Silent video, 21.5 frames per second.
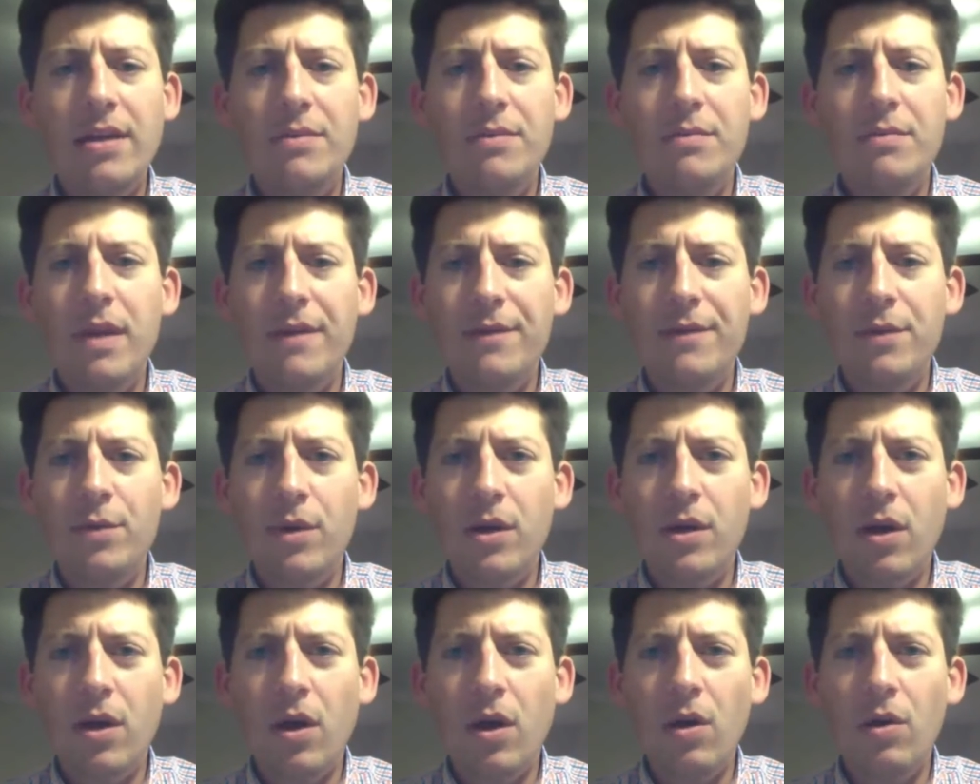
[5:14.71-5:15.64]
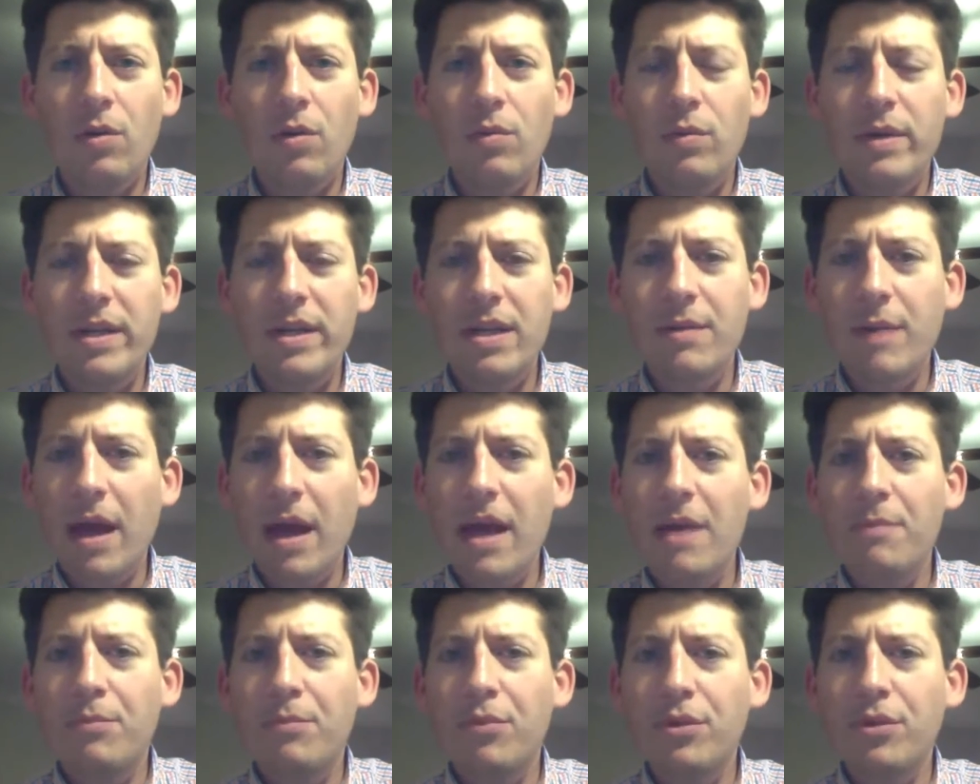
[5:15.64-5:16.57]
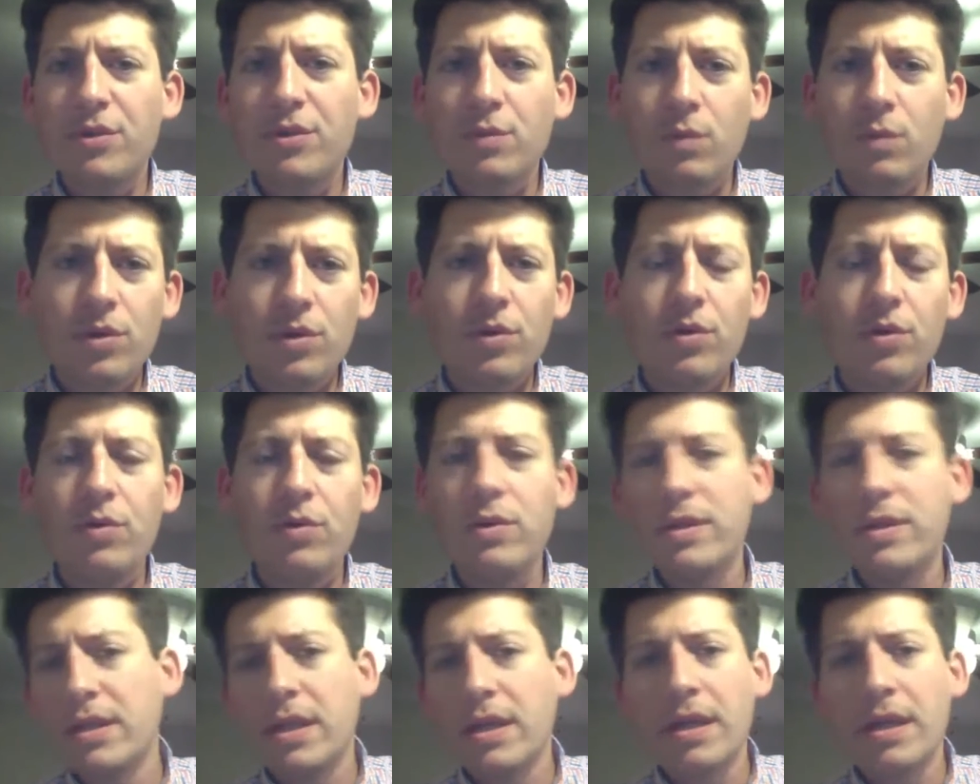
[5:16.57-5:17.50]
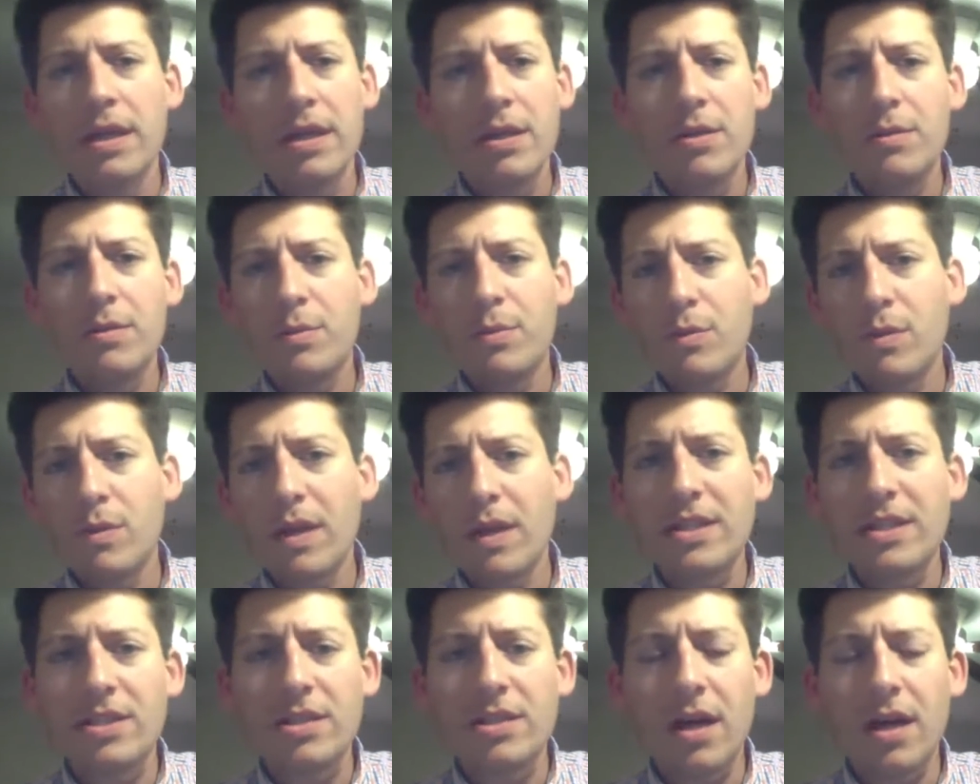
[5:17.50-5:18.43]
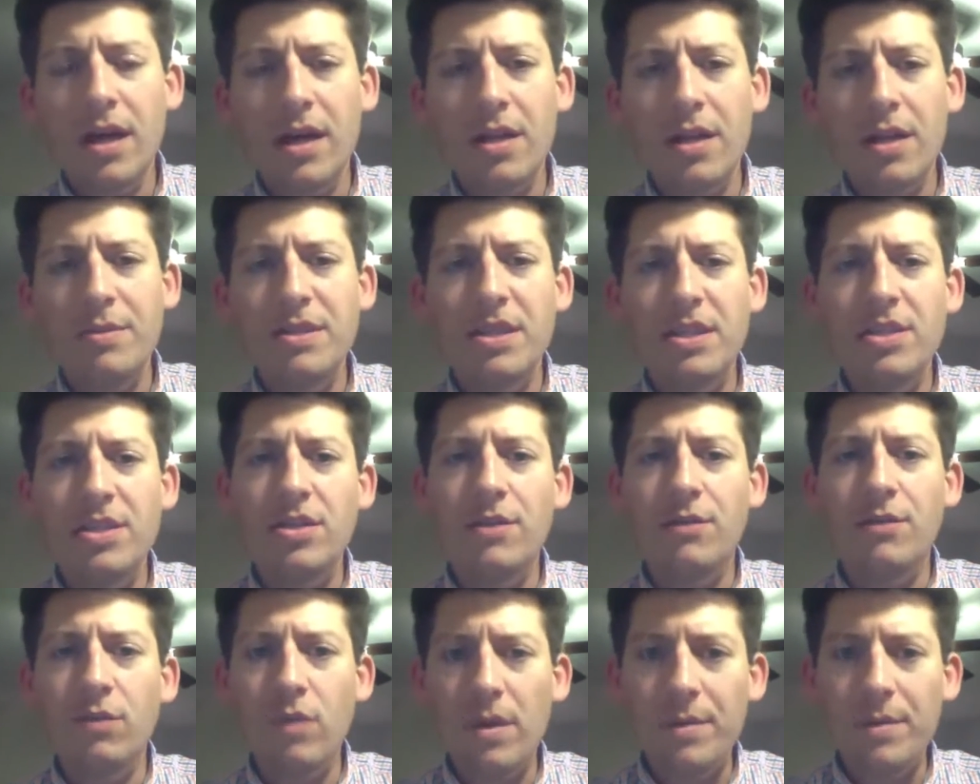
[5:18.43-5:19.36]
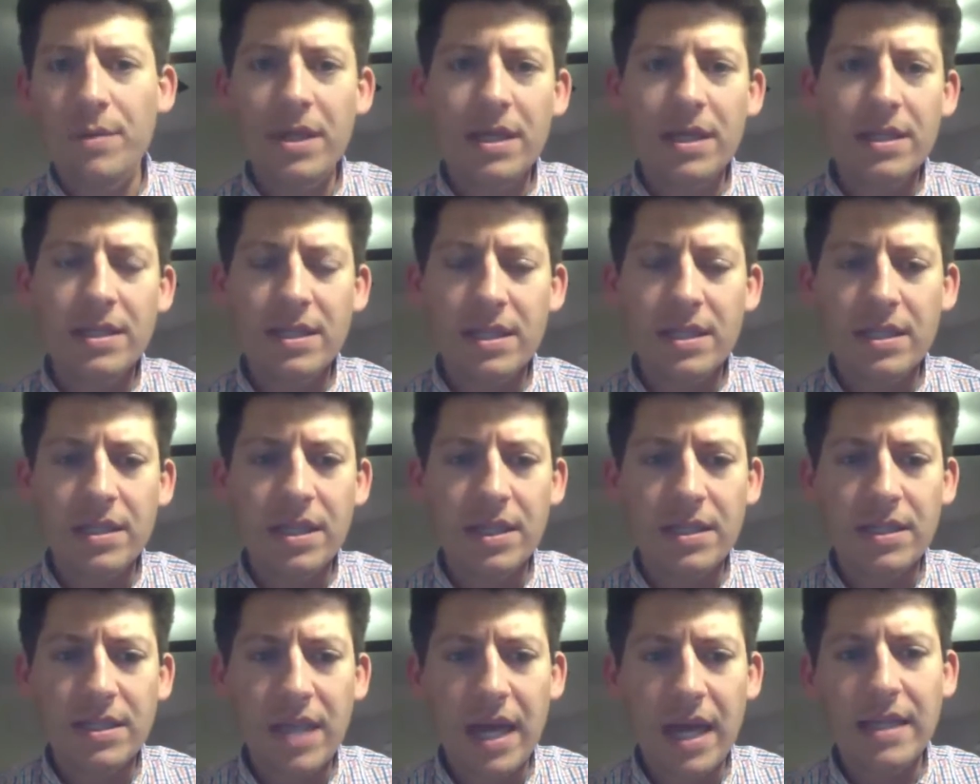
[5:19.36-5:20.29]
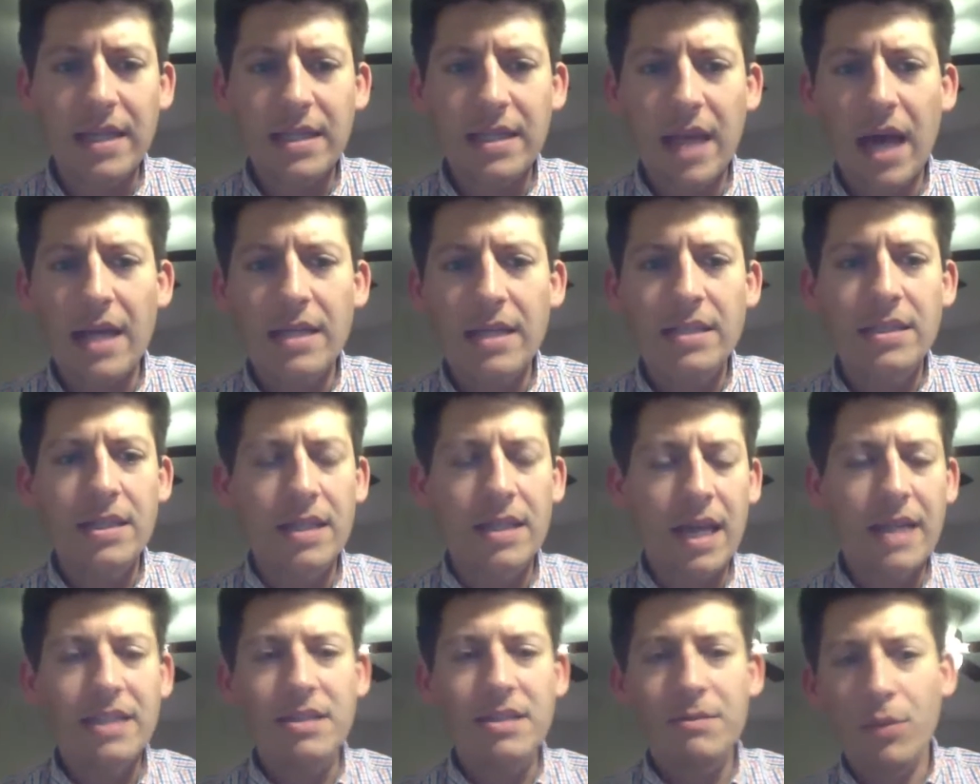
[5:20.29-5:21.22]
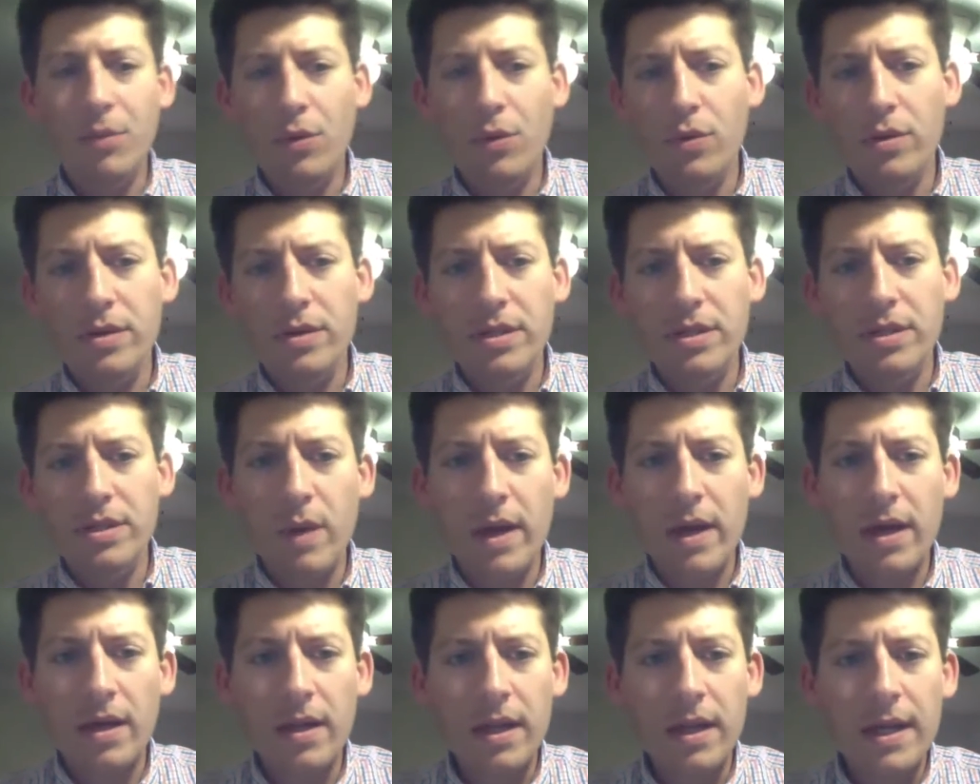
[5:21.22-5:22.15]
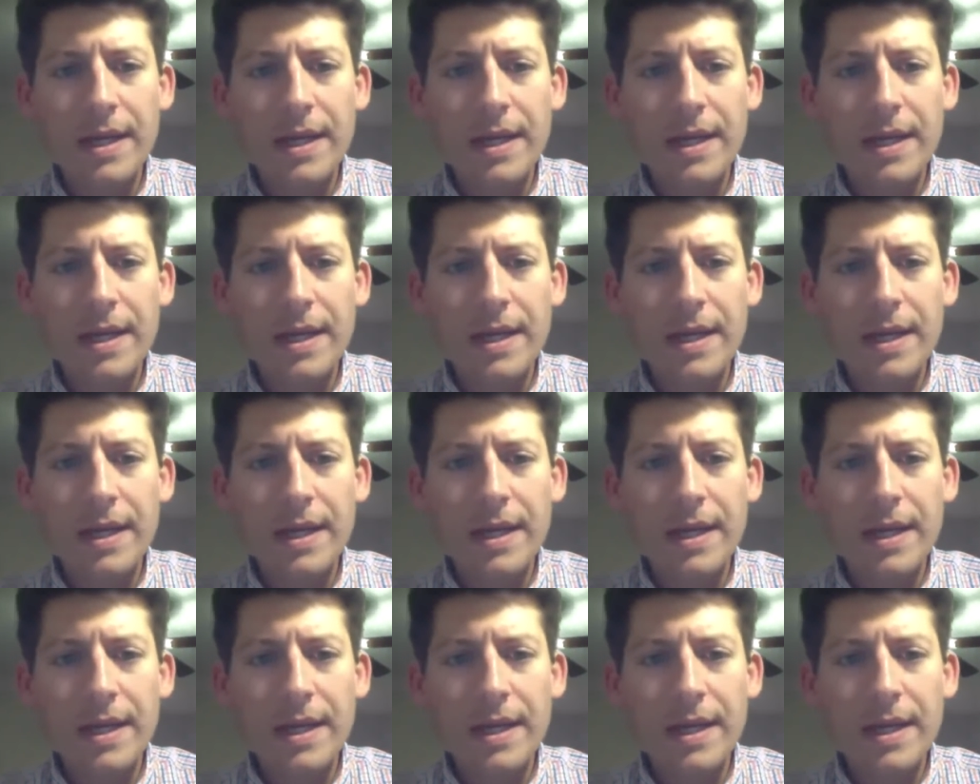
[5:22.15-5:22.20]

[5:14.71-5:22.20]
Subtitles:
And if you recall reading about Empress Wu and the position of women in the Tang Dynasty, that's important as well.